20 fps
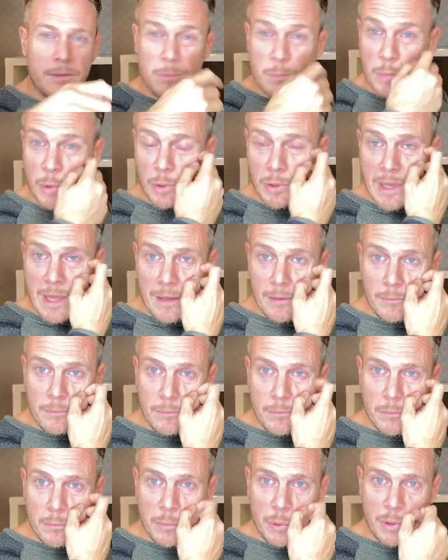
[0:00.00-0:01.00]
pull
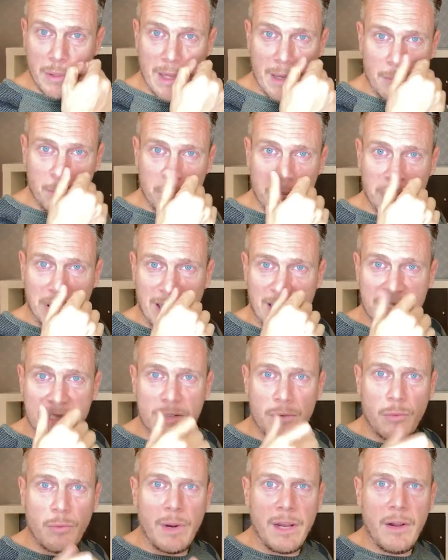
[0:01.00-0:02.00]
that
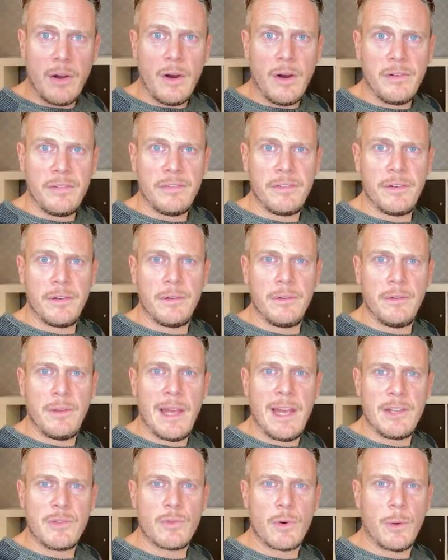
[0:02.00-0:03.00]
plaster right off.
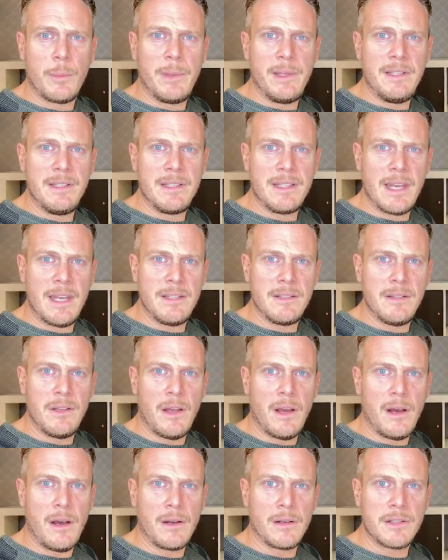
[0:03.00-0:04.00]
S. Robin says
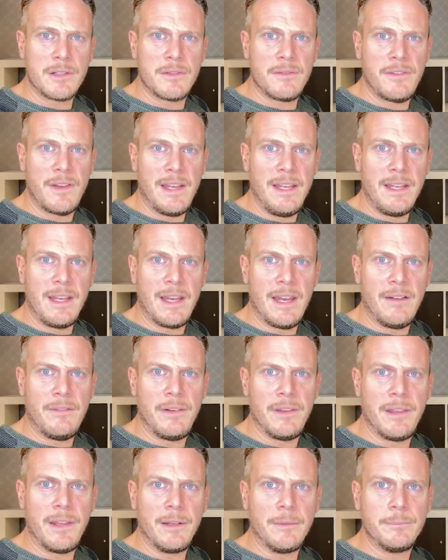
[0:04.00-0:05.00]
narcs fake
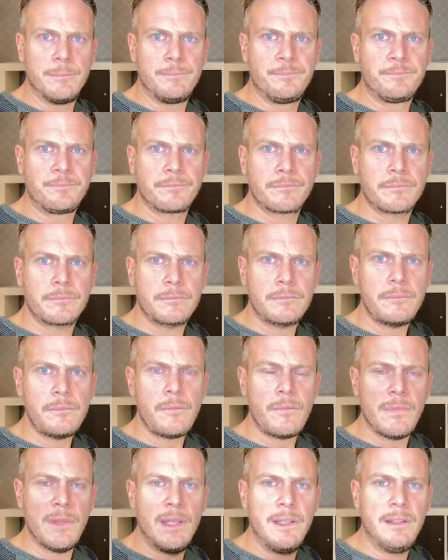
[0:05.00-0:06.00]
everything.
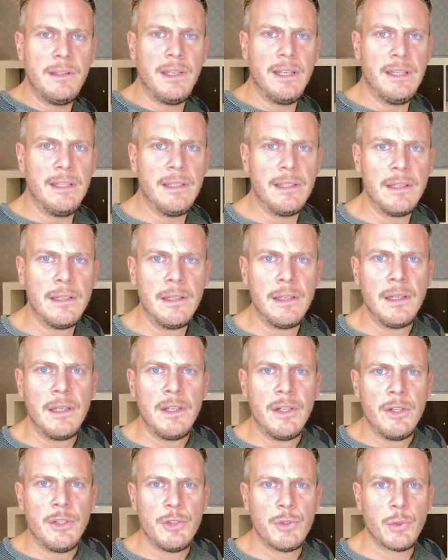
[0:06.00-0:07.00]
Indeed.
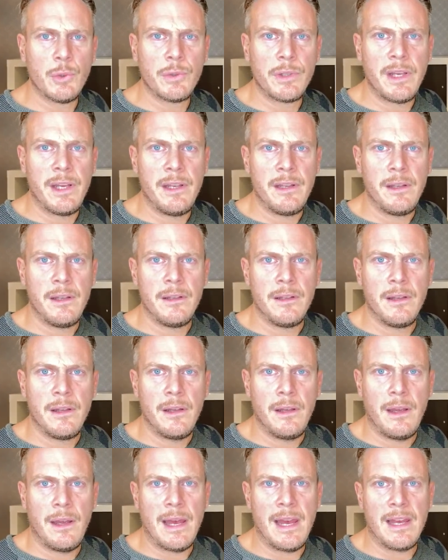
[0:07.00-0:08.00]
Shauna
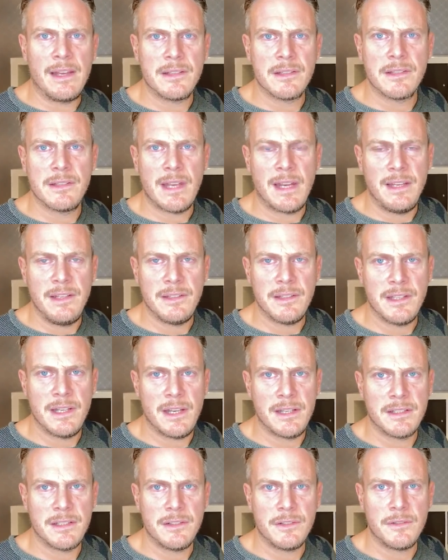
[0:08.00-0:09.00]
asks, any
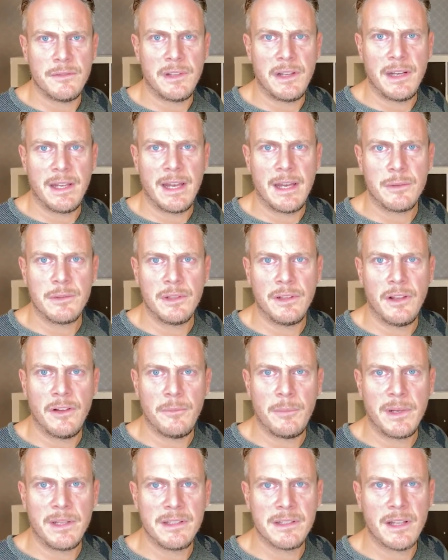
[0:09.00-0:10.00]
suggestions of learning how to love
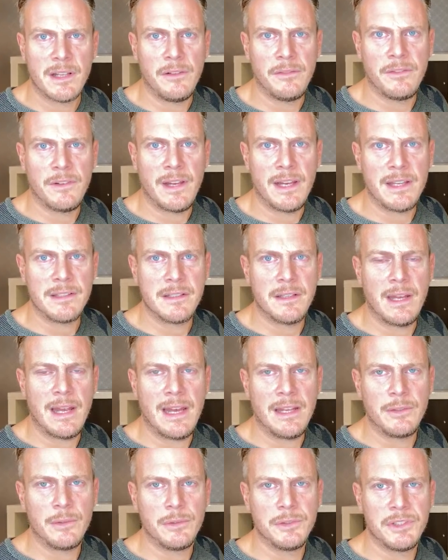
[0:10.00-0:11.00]
myself as an
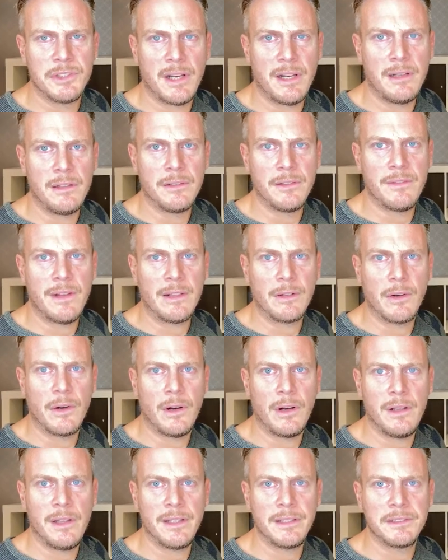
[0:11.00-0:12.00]
adult child of
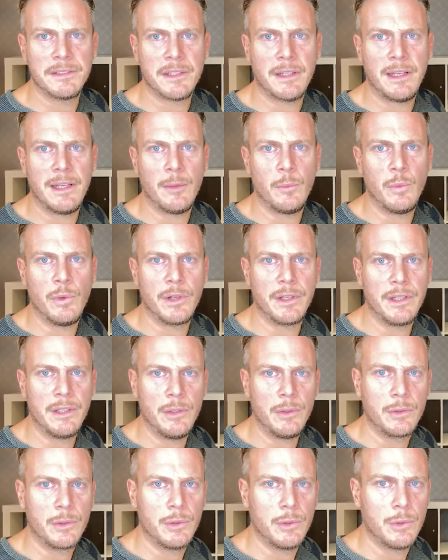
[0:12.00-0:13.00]
alcoholics? I am working
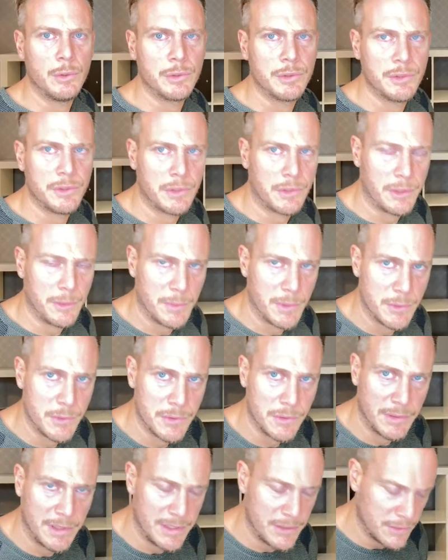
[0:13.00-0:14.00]
your course on
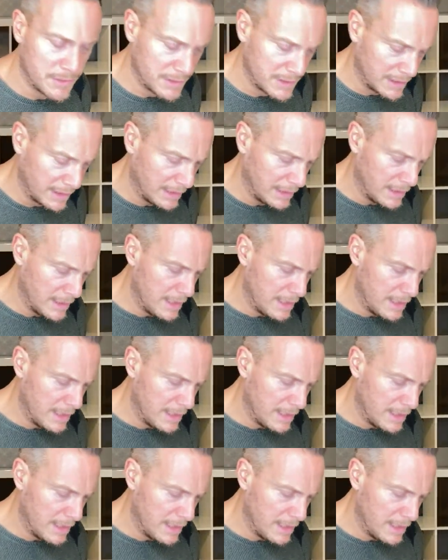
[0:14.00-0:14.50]
emotional literacy.